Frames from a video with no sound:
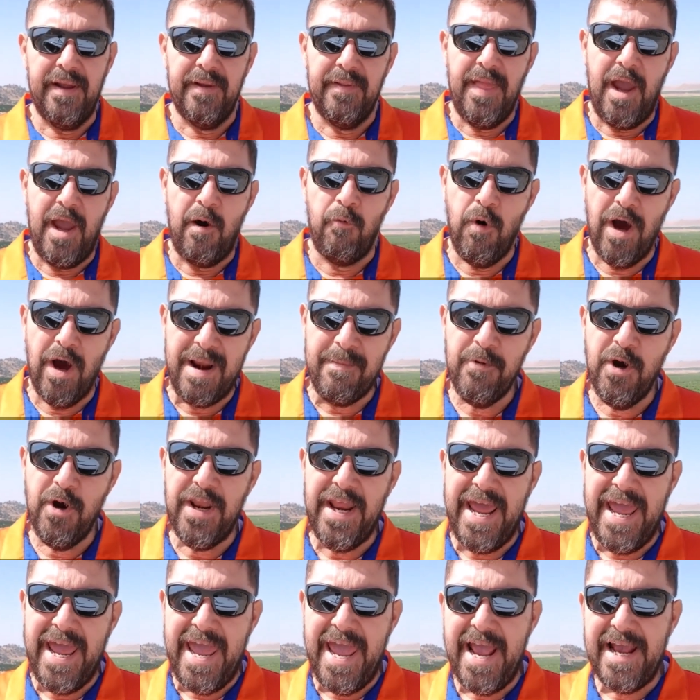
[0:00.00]
What I'm going
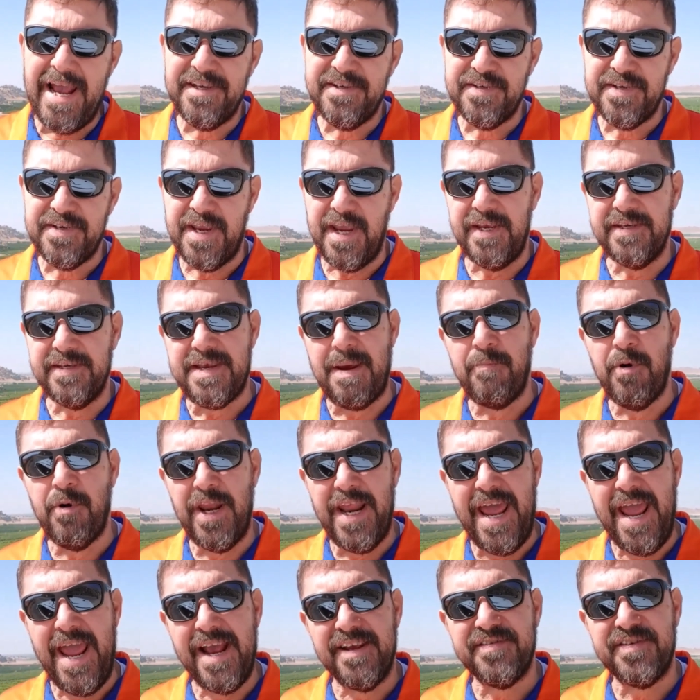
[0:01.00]
to ask is I'm going
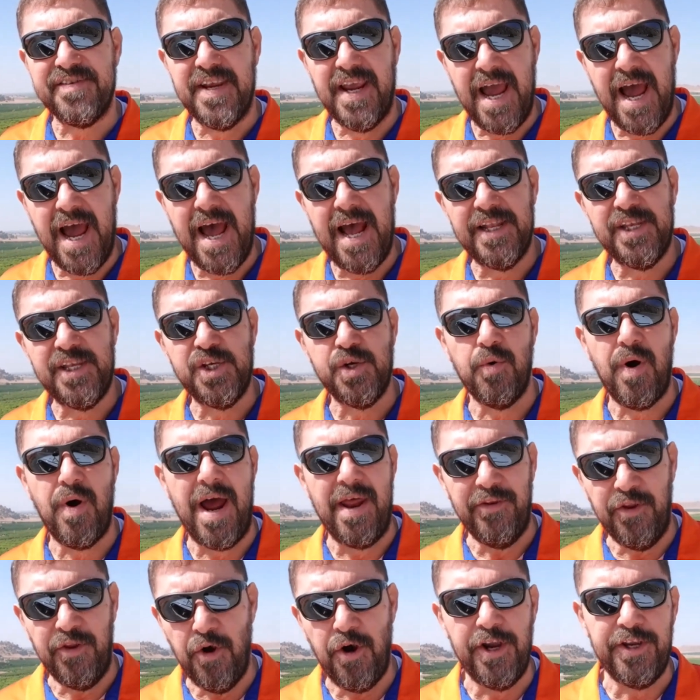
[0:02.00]
to ask God to
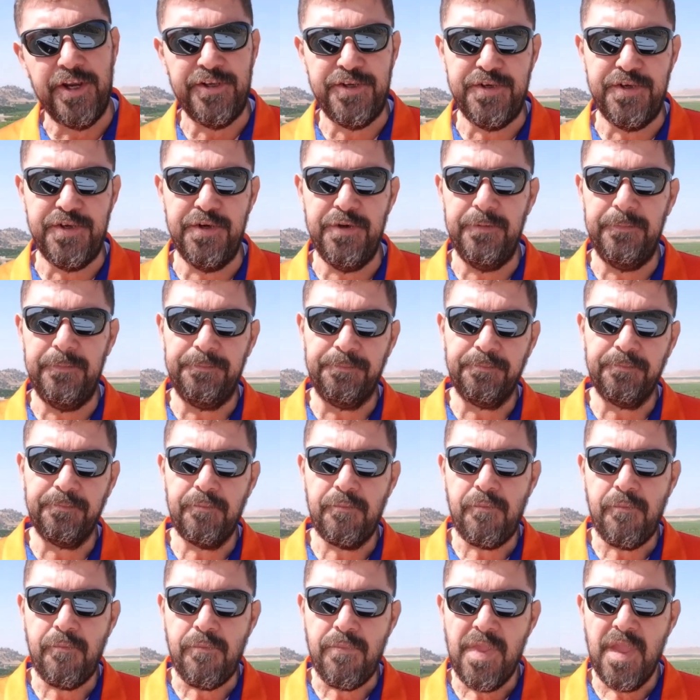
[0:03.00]
anoint you,
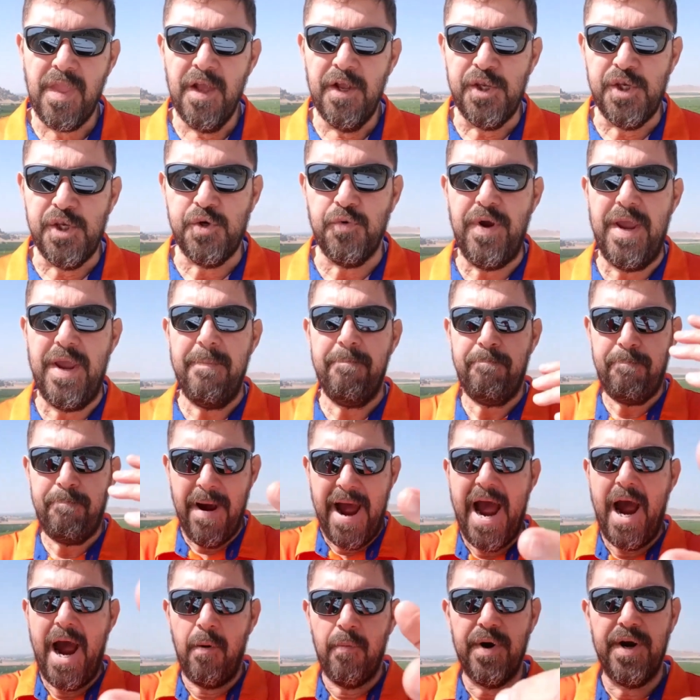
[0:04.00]
to
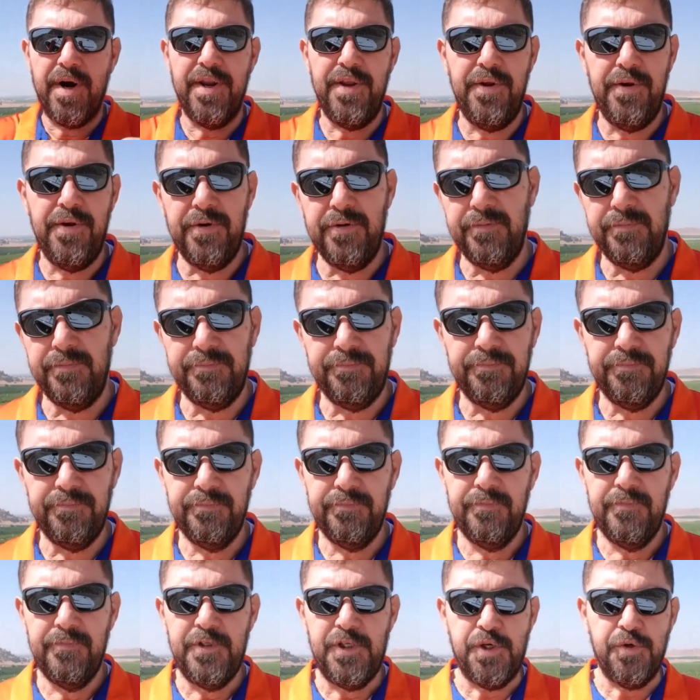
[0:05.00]
empower you,
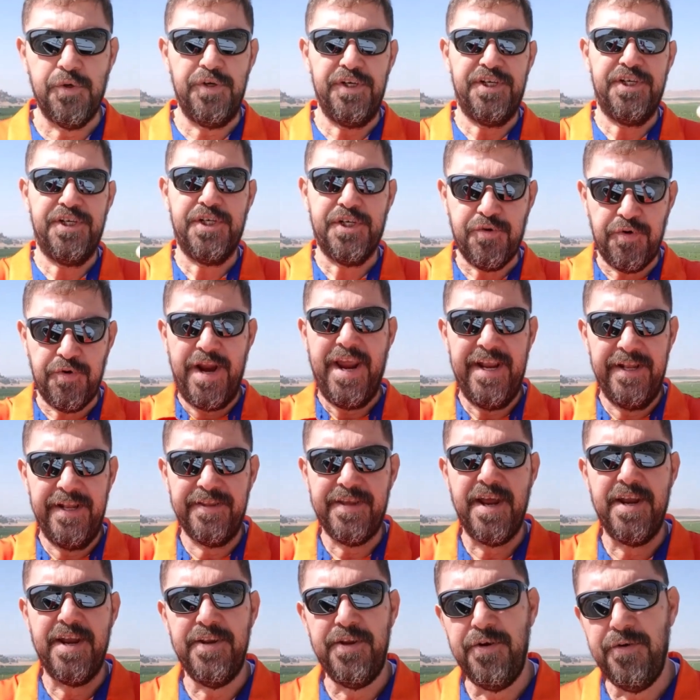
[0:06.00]
to
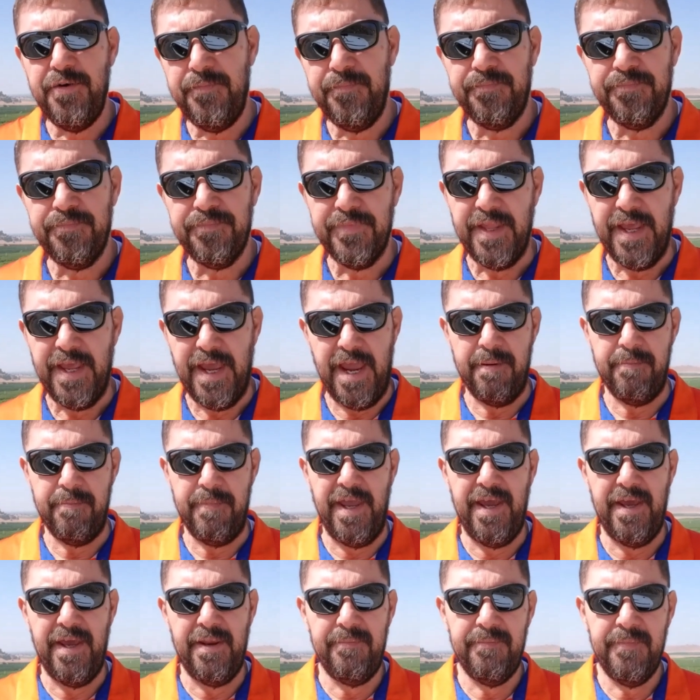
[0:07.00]
strengthen you.
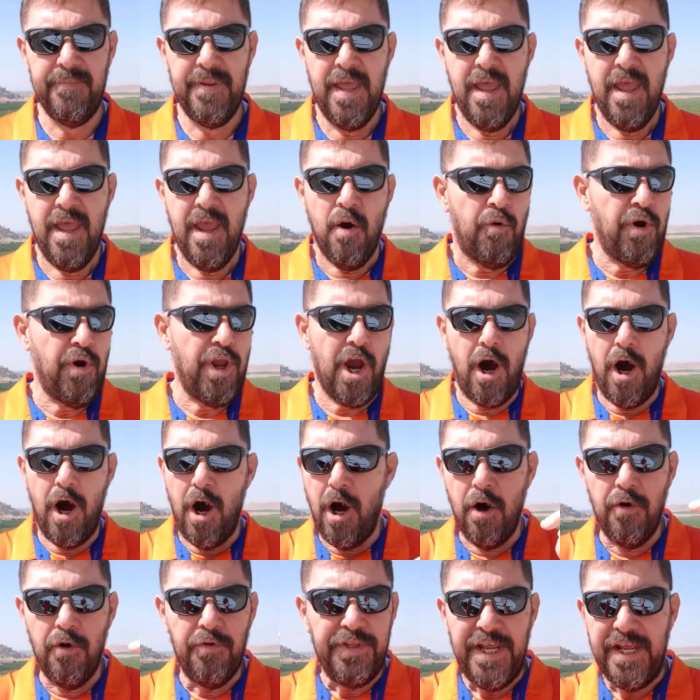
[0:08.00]
Amen. We
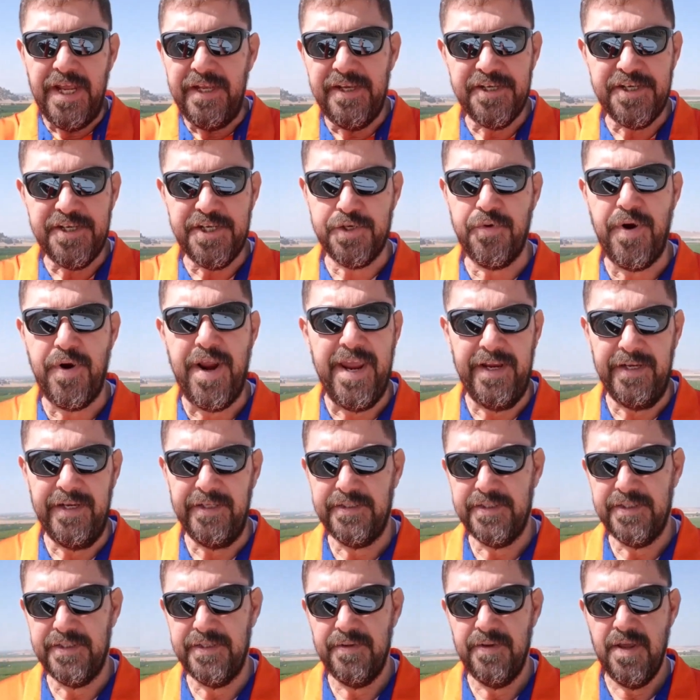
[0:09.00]
all need
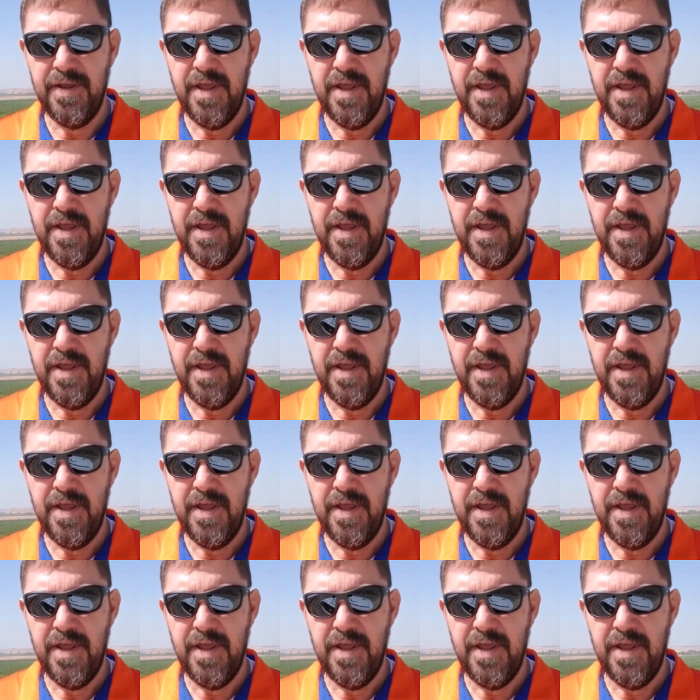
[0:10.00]
strength.